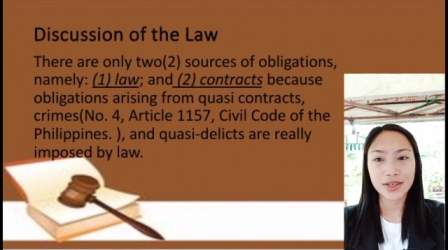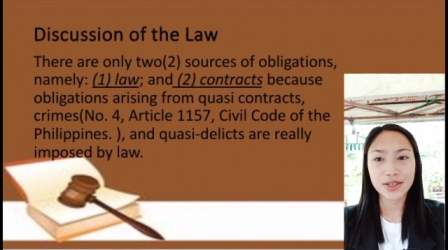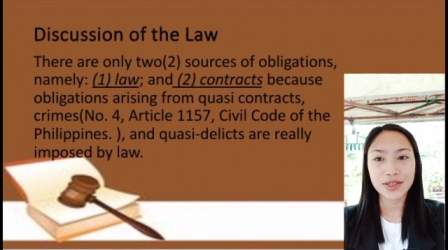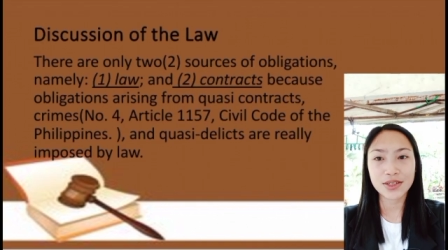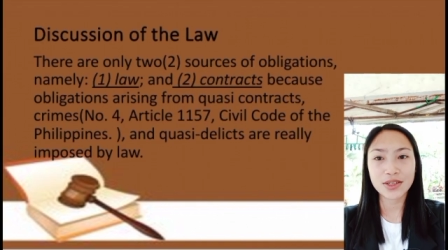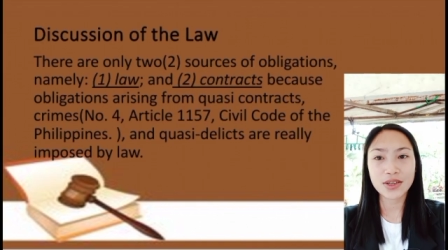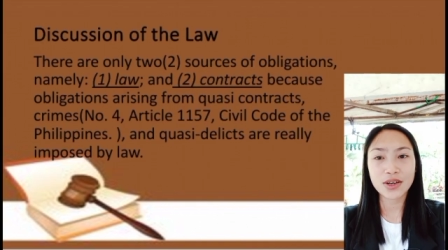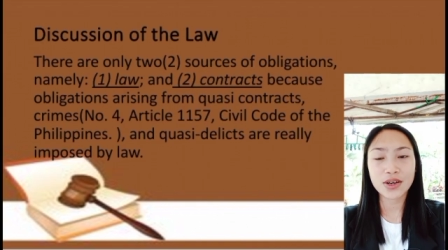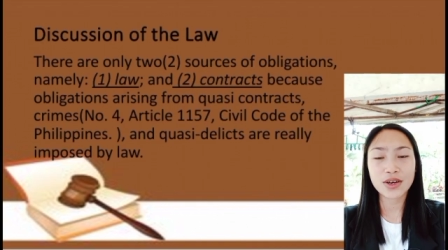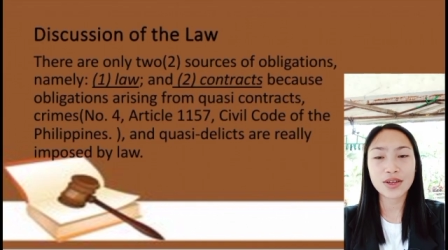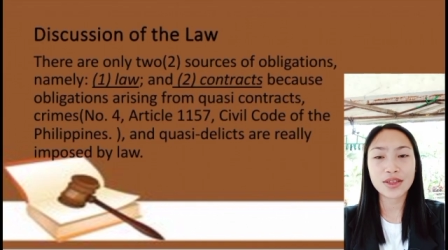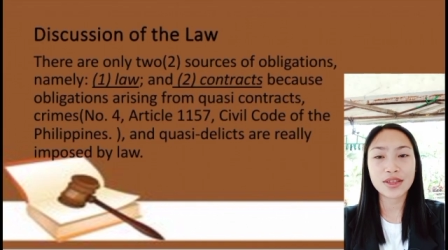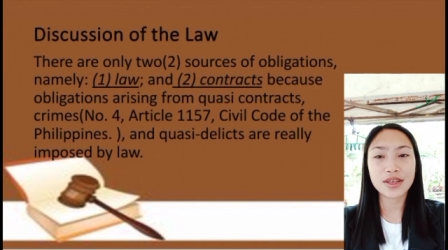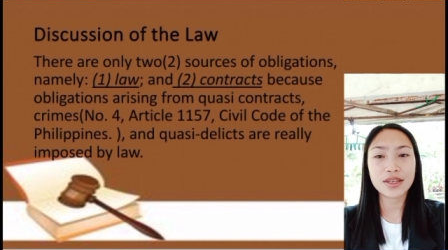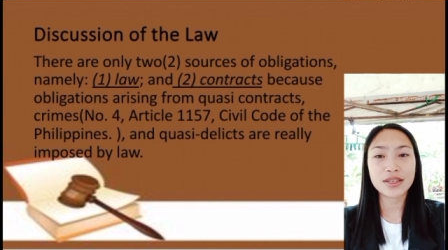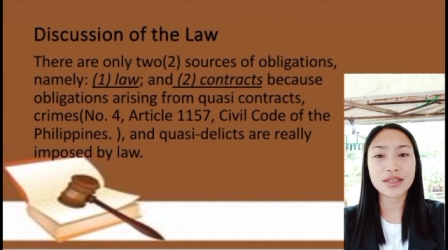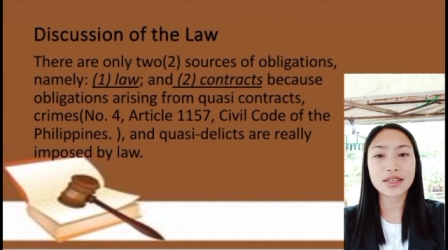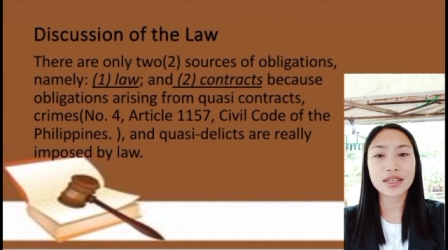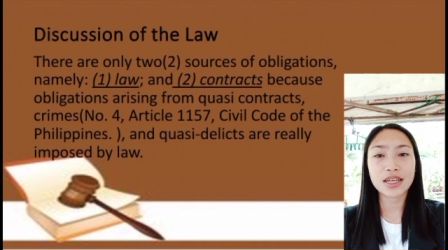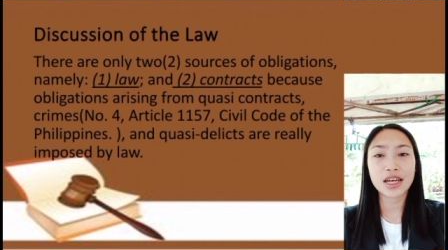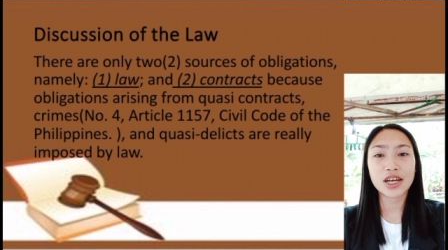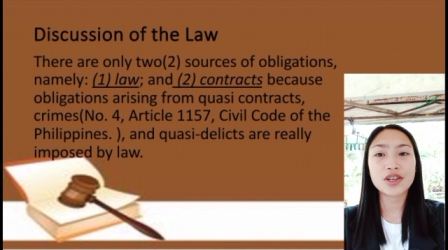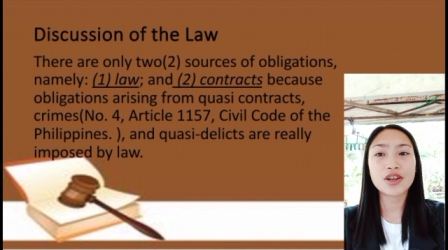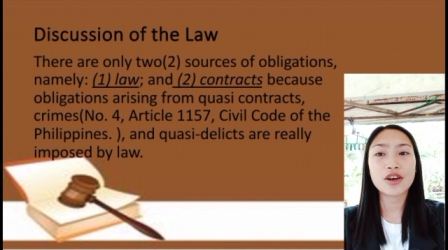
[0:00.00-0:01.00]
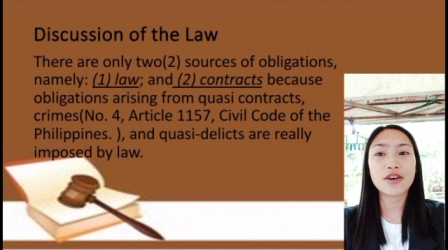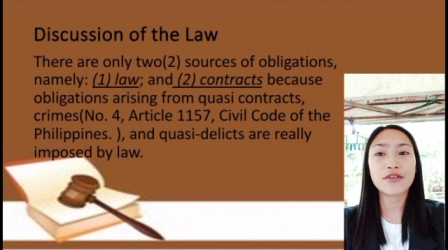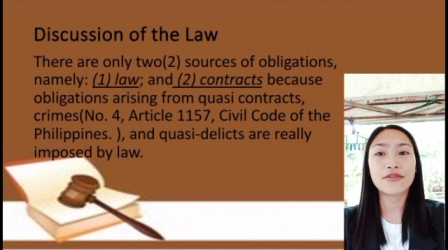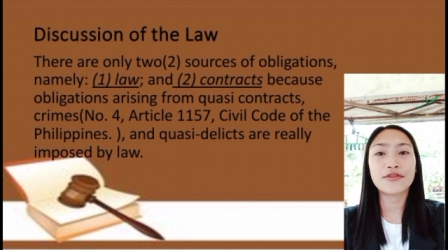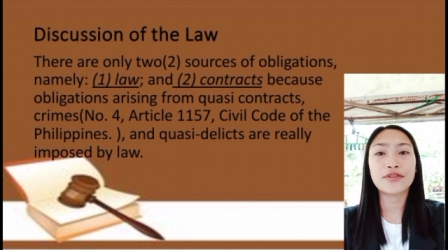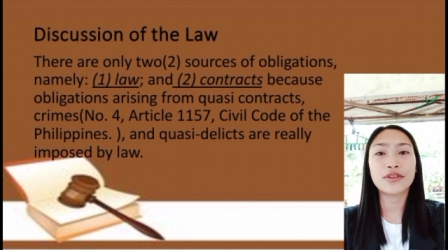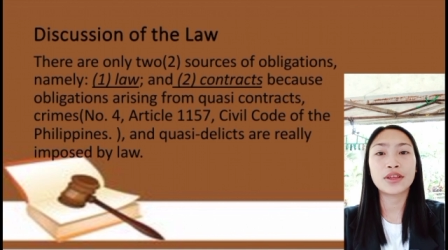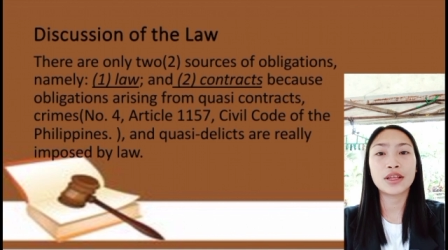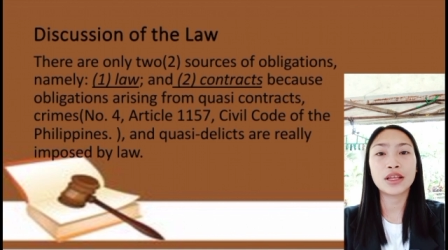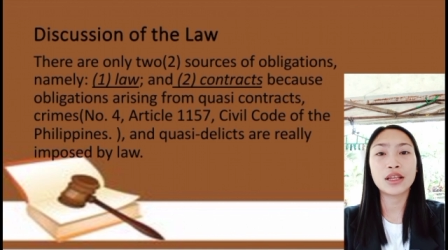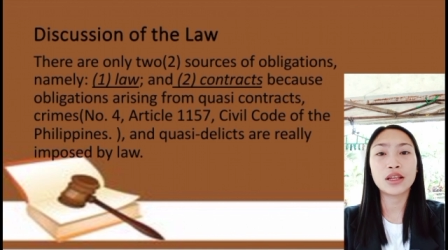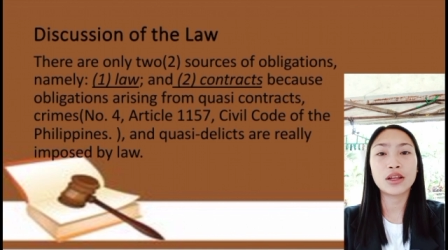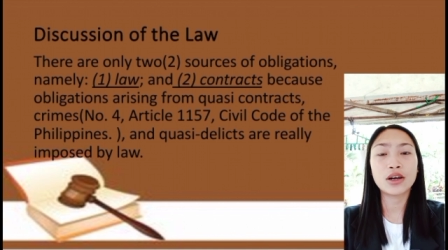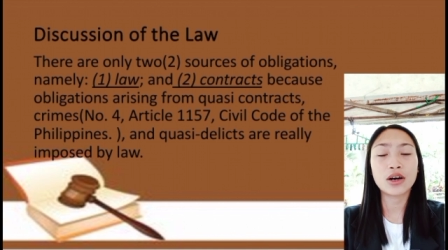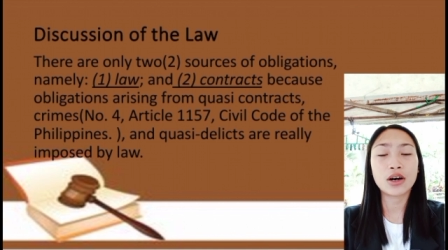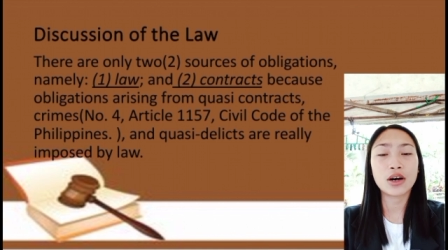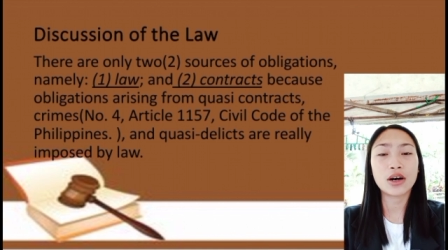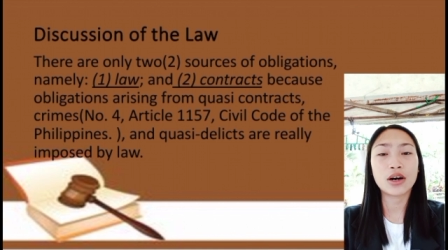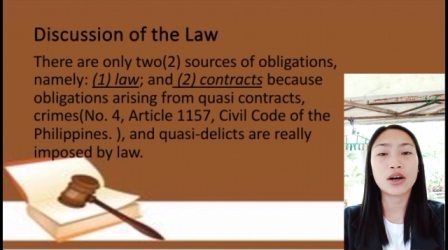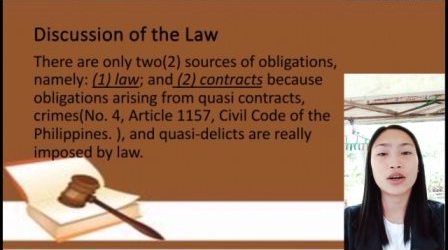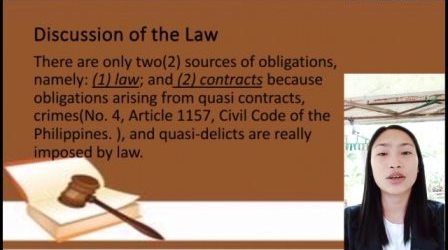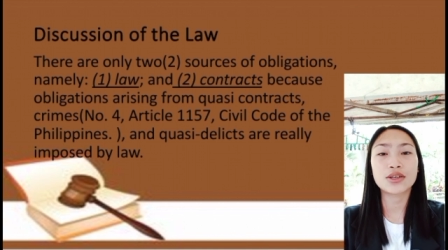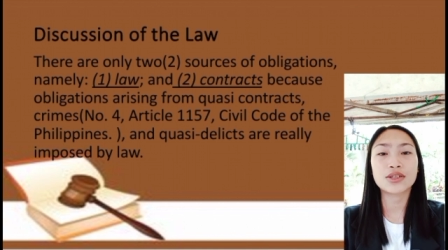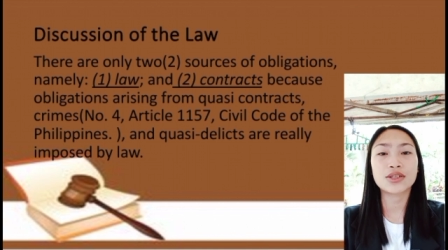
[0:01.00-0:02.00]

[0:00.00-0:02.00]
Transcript: So, discussion of the law.